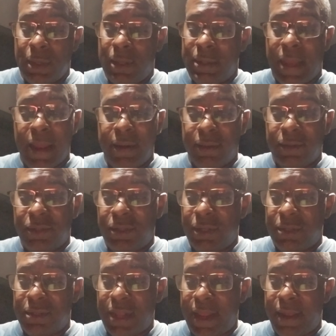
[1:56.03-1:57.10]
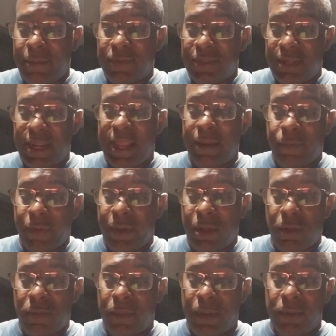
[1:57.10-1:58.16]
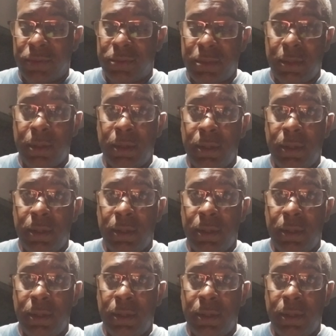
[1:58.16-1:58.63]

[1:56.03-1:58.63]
That is just damn slavery almost.